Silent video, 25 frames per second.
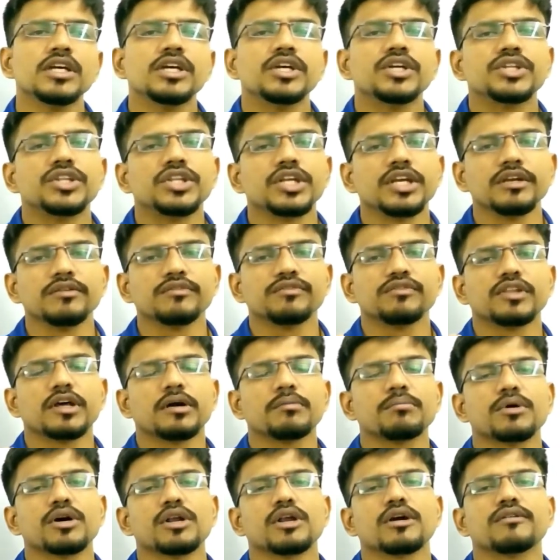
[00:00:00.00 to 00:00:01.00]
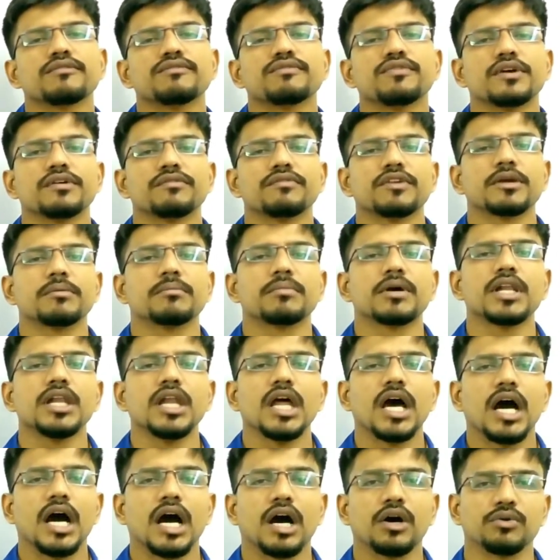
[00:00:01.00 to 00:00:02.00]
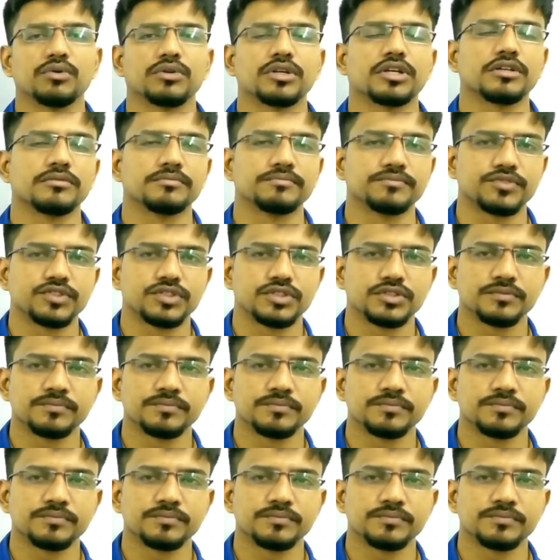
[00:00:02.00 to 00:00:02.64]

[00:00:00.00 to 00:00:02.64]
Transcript: the number of favorable outcomes.